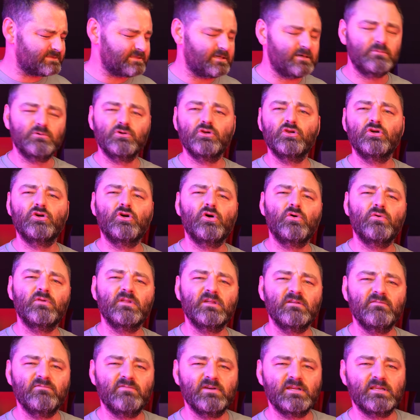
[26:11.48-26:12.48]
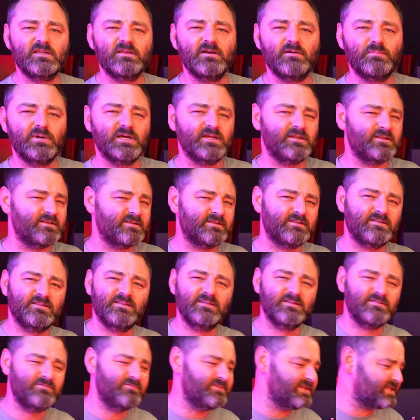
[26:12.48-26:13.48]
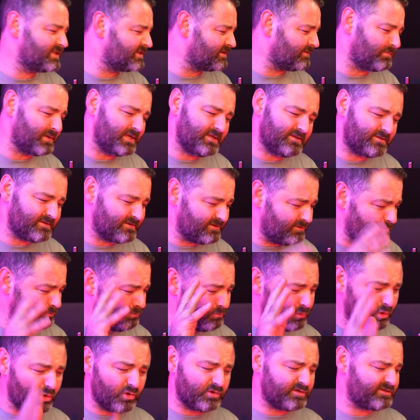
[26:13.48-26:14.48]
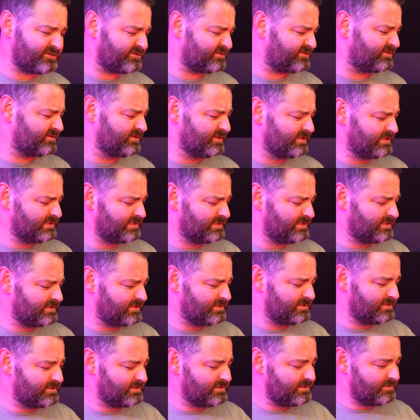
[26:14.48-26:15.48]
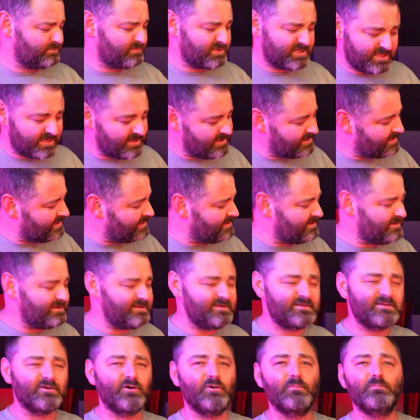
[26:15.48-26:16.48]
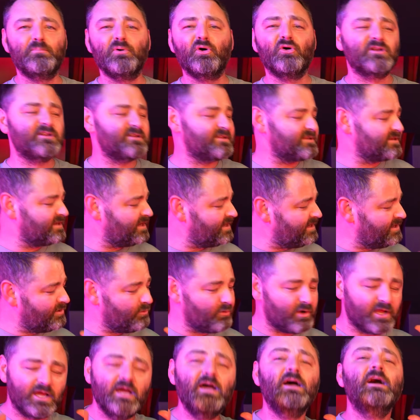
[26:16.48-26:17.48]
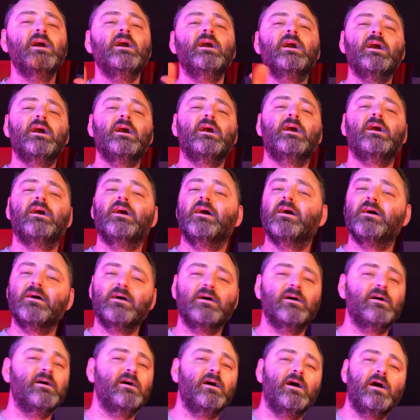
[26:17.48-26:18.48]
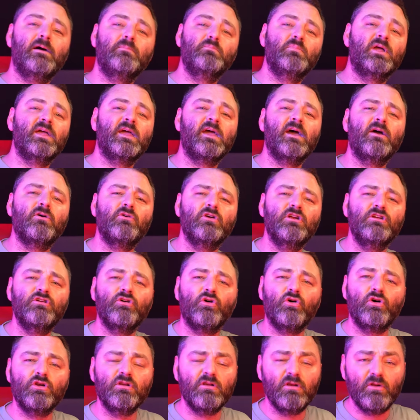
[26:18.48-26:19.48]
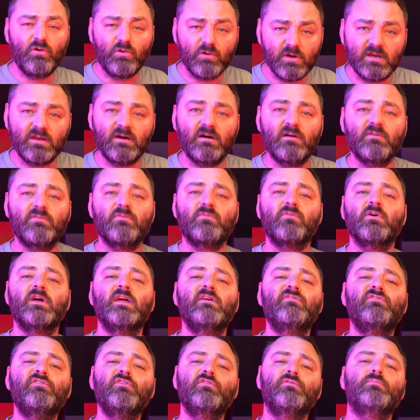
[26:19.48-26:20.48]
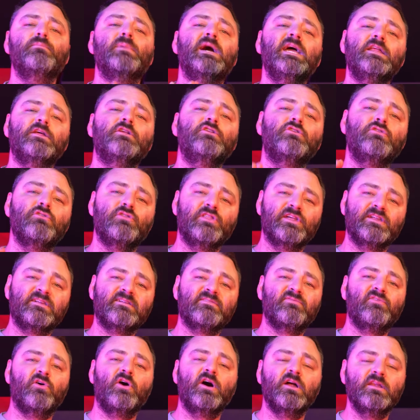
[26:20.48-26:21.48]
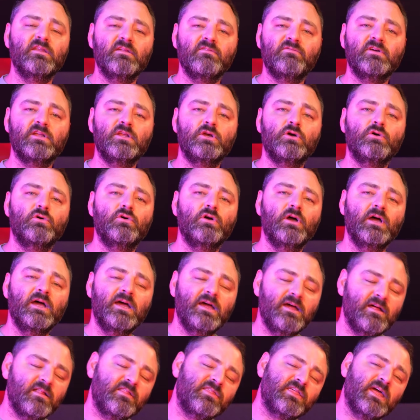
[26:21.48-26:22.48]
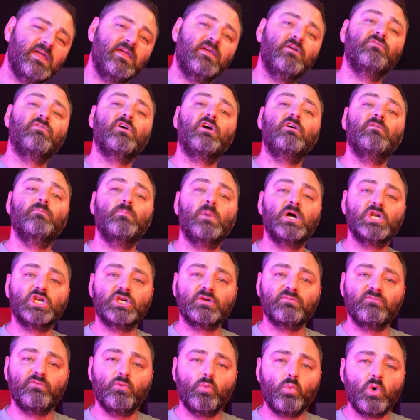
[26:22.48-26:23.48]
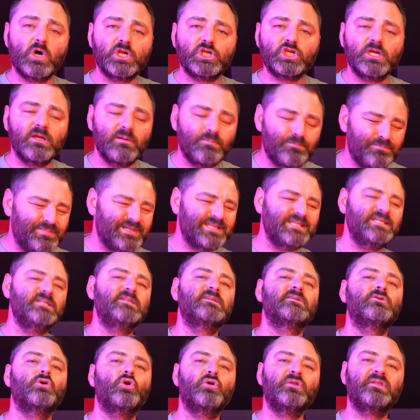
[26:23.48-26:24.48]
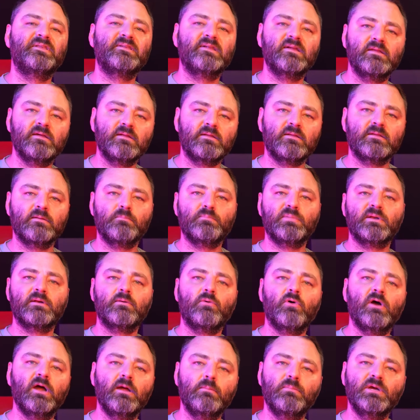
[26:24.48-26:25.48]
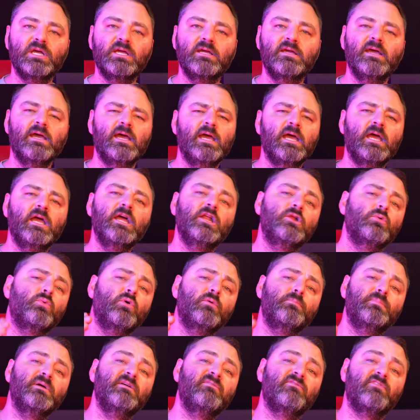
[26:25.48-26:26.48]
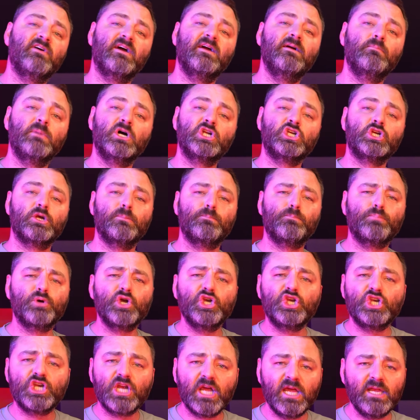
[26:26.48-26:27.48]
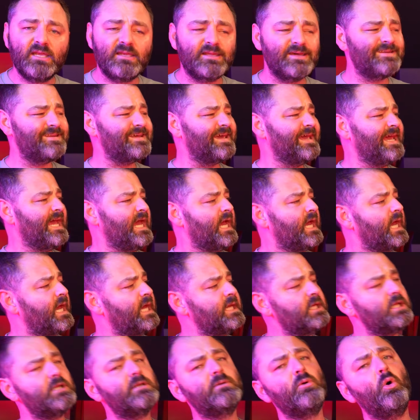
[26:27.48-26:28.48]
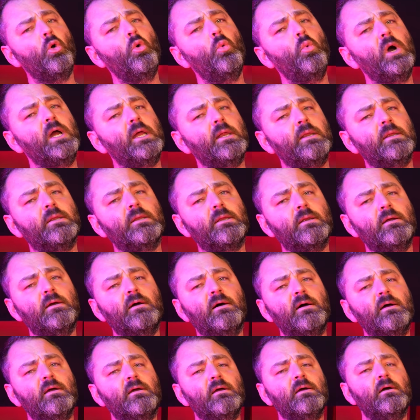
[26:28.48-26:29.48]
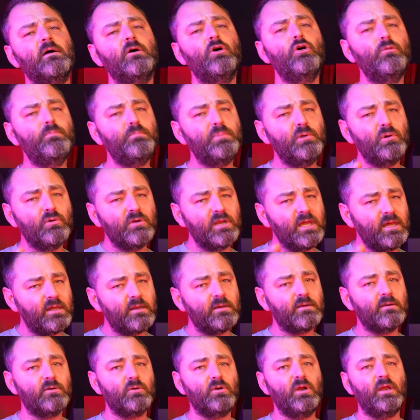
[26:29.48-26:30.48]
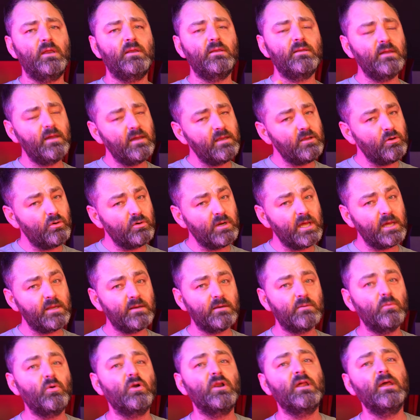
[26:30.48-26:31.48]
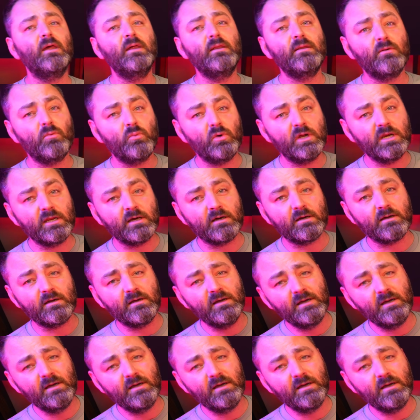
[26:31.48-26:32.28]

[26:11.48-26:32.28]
I'm going to go to Invicta base. The Invicta base is boss. But then again, these are boss. Anyway, I'm carried on long enough. If you've made it to this far in the video, thank you very much for watching. Please consider subscribing. It will be very much appreciated. And as always, guy, I hope your next race, your next one is a winner.